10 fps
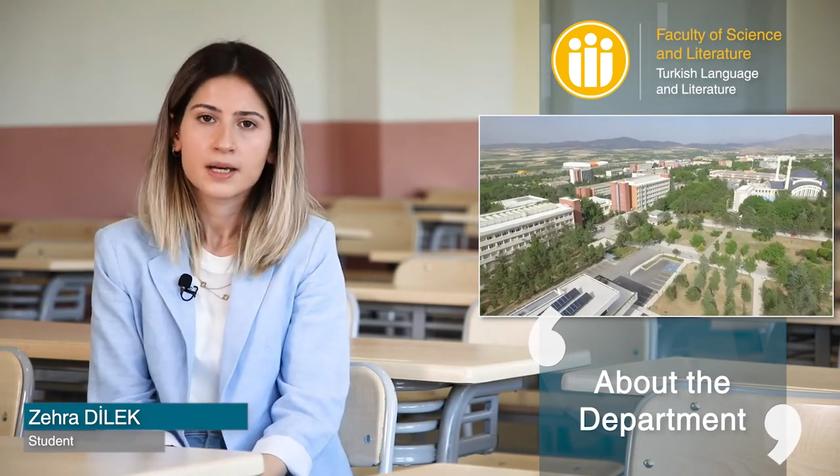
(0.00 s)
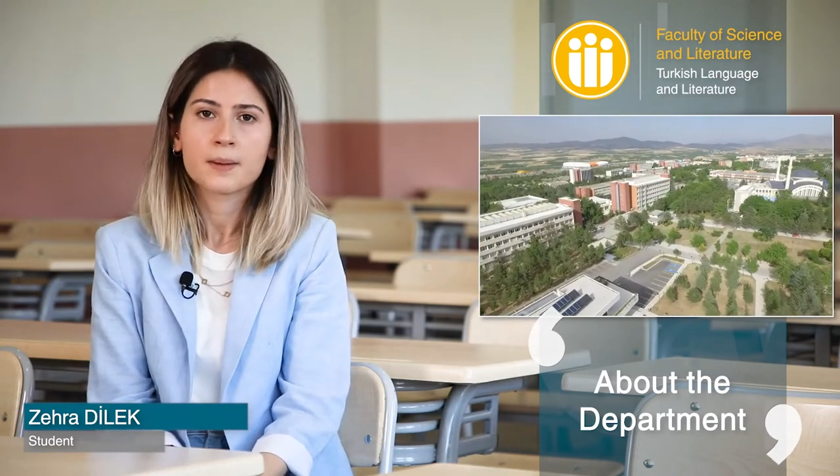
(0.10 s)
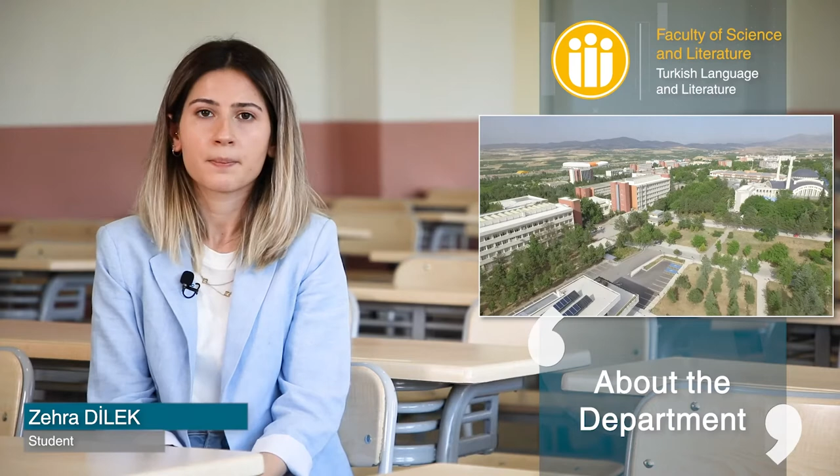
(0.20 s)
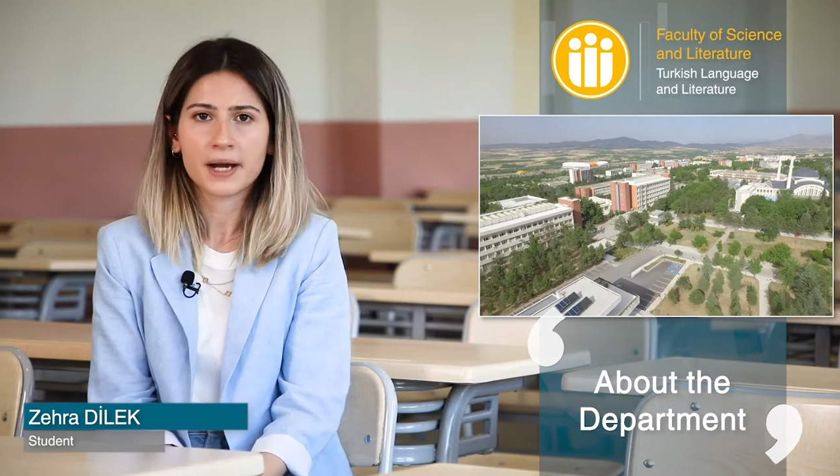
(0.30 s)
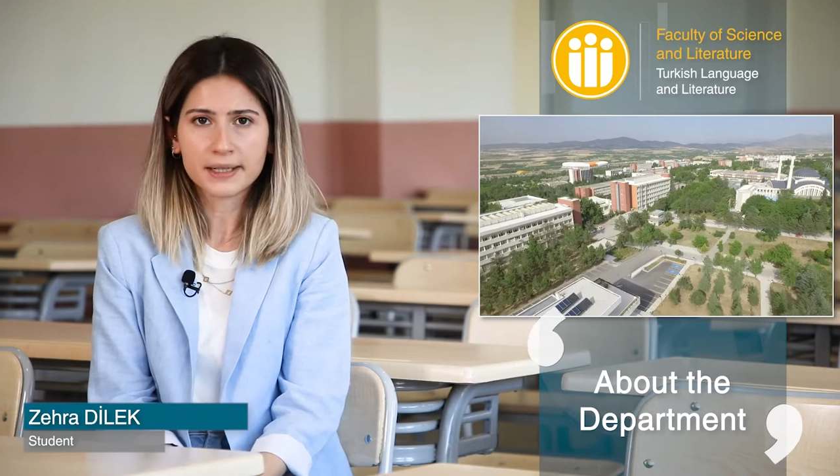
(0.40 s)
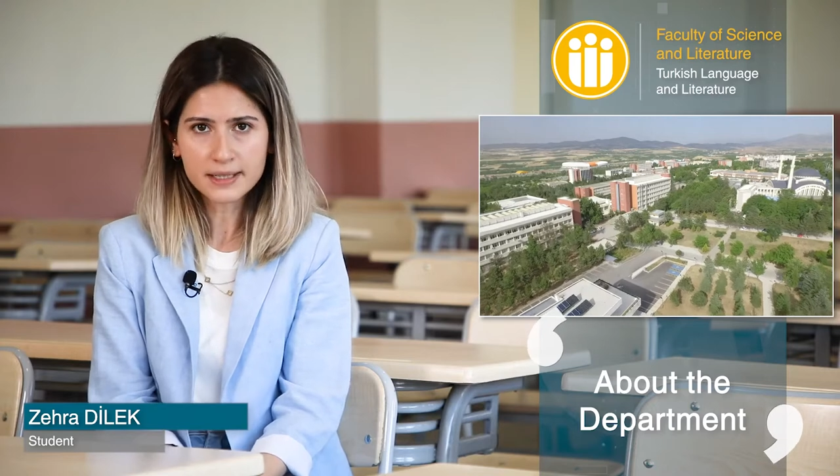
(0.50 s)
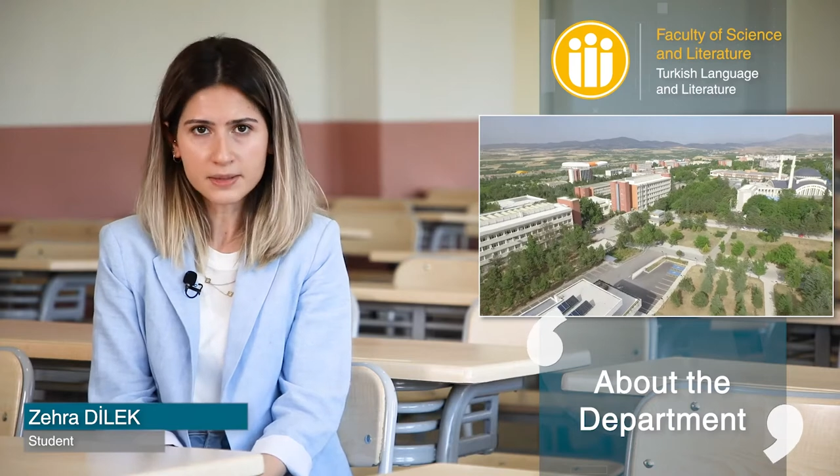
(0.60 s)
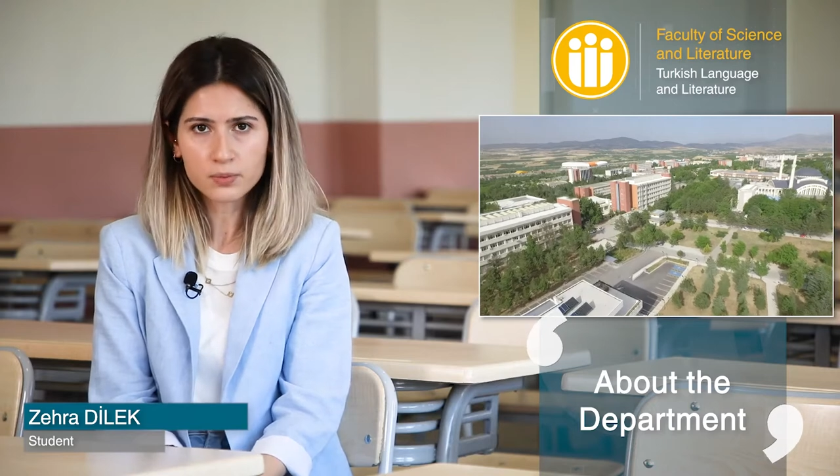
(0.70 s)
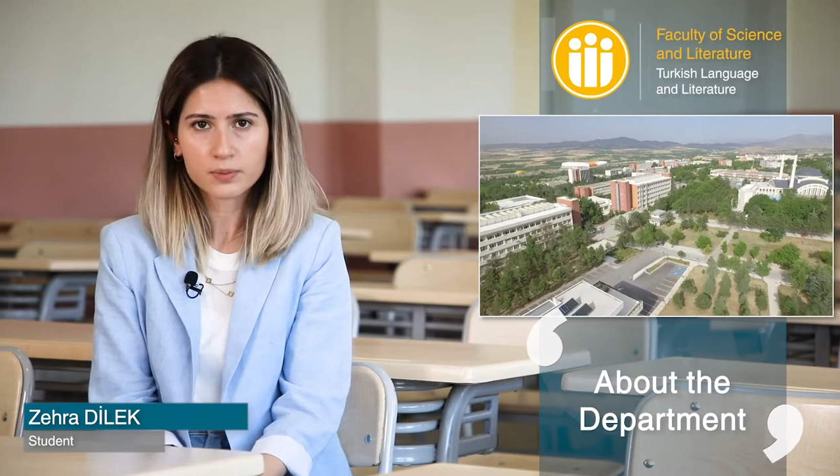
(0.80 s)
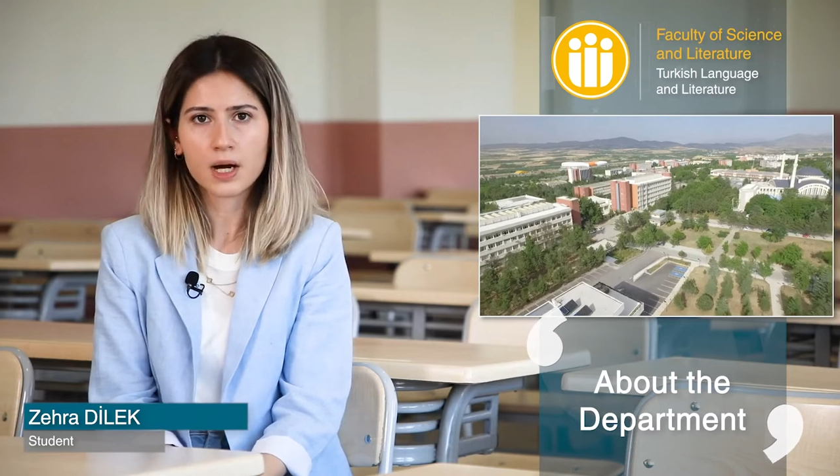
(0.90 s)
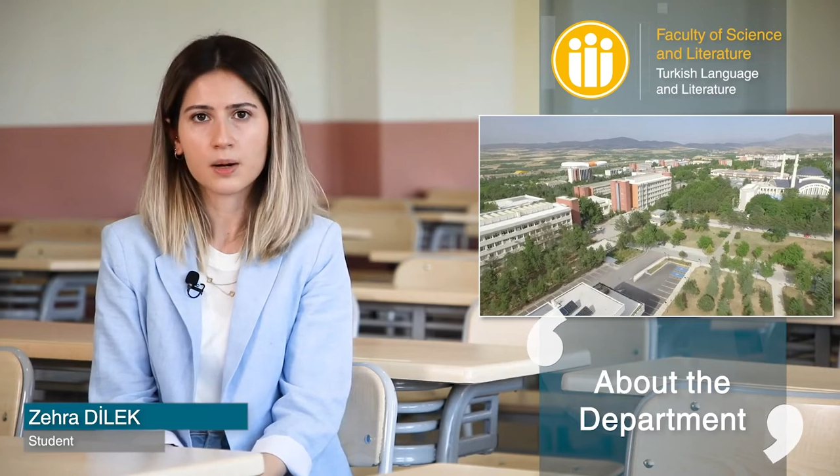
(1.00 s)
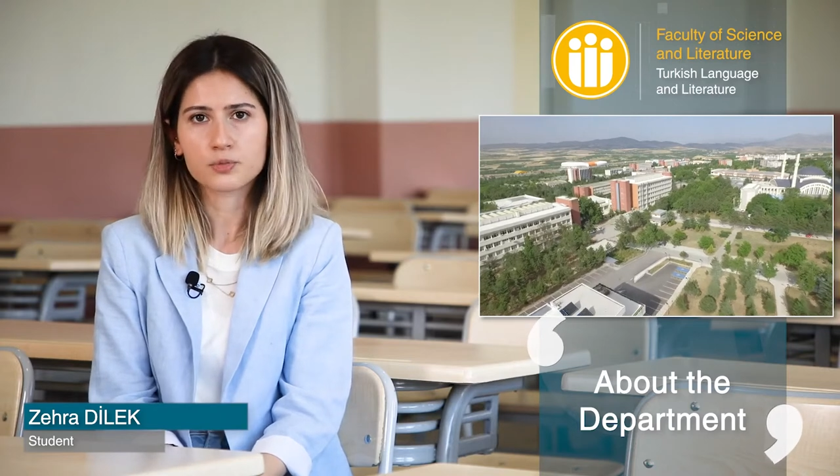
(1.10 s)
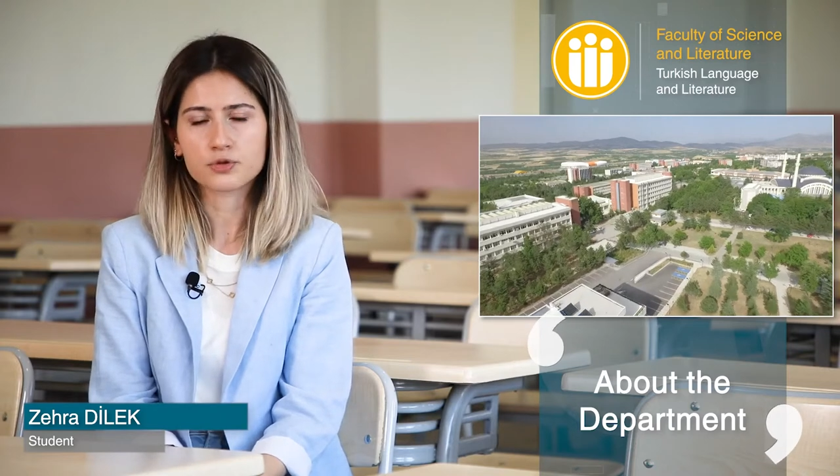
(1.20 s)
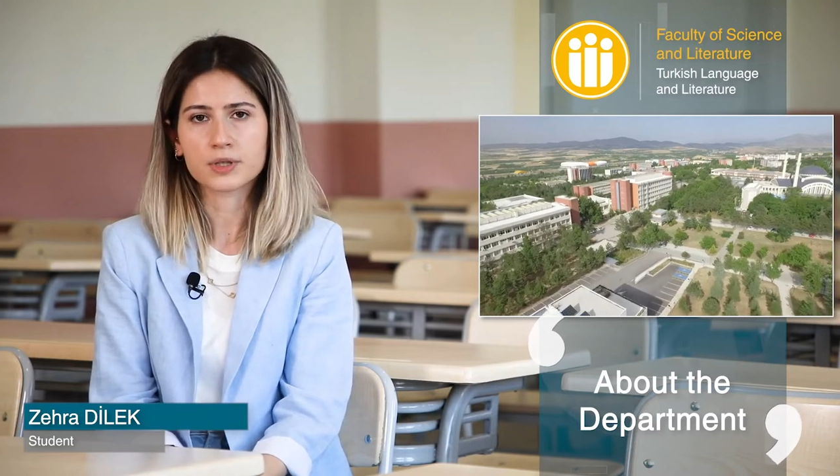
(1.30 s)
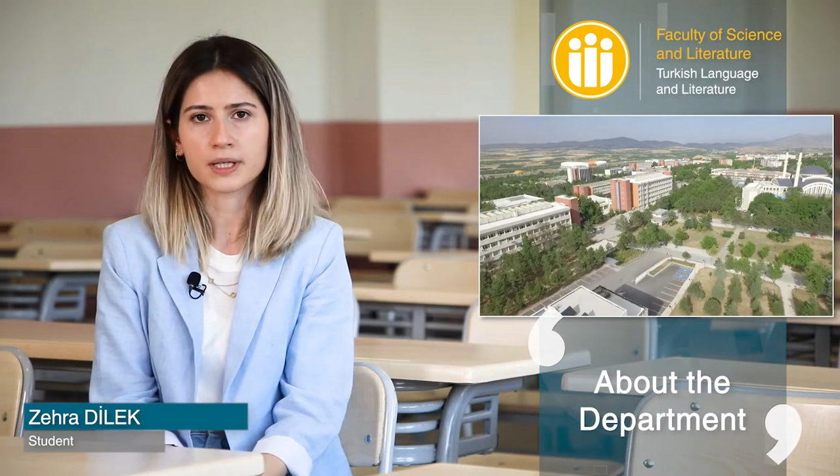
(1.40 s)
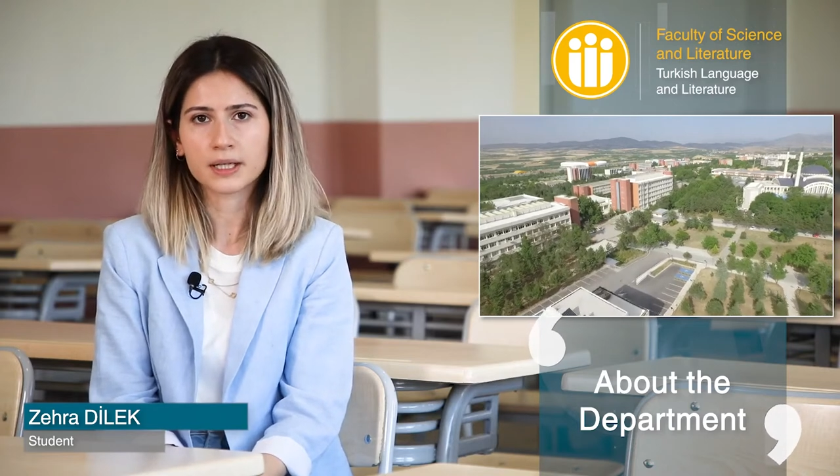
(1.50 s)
The Faculty of Economics